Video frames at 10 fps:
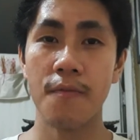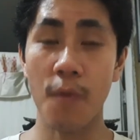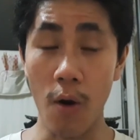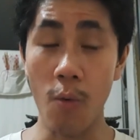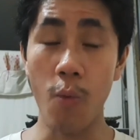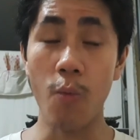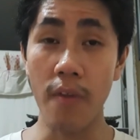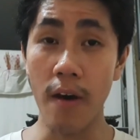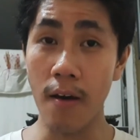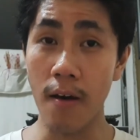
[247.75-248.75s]
for a,
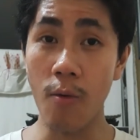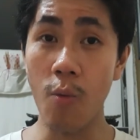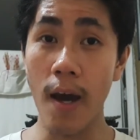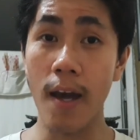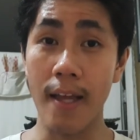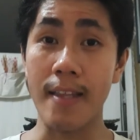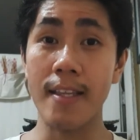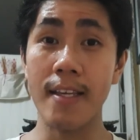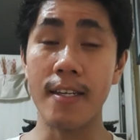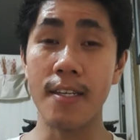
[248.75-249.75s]
uh, a while,
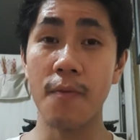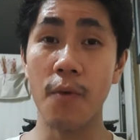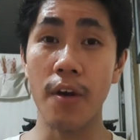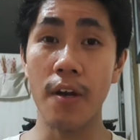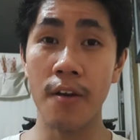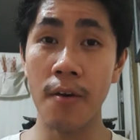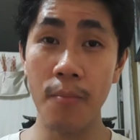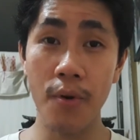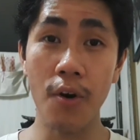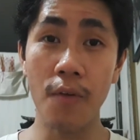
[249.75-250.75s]
at least for a
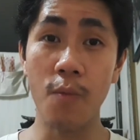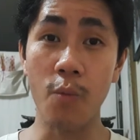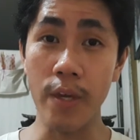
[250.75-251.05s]
number of